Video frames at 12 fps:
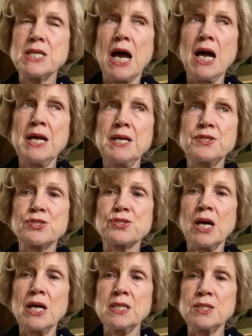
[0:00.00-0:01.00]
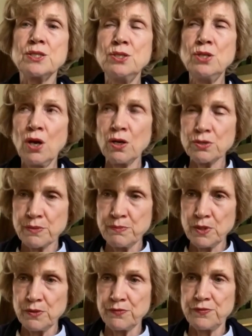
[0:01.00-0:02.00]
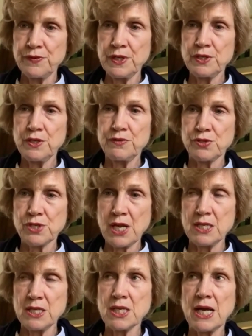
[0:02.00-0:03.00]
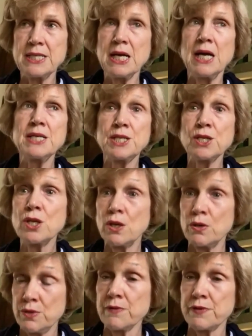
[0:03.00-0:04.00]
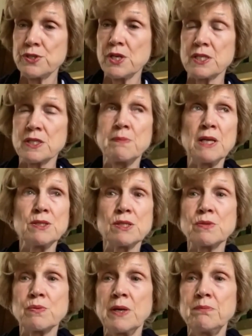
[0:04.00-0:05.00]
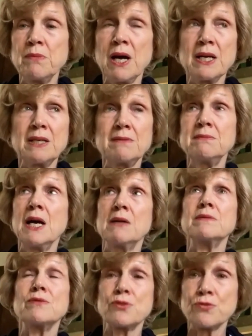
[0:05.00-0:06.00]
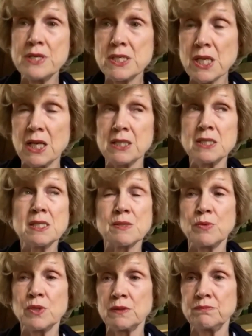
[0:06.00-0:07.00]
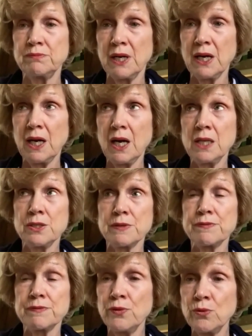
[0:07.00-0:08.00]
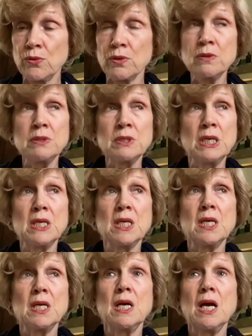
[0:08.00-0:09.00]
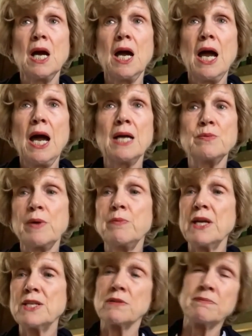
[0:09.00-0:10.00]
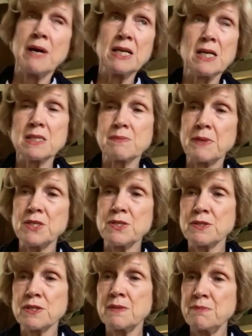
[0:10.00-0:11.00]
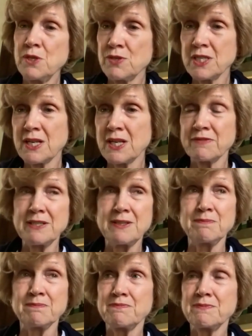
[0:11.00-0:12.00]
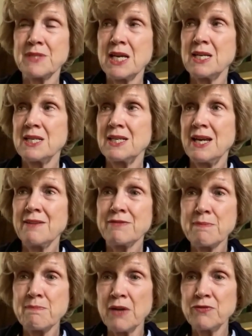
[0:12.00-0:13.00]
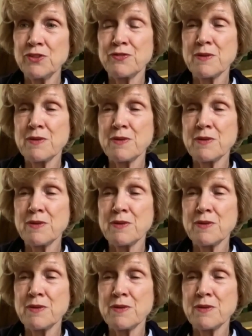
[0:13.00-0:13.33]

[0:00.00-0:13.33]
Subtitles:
I had decided not to move to the States. I did go there for 6 months when my now 3 sons were under 4. And we went, my husband commuted every month for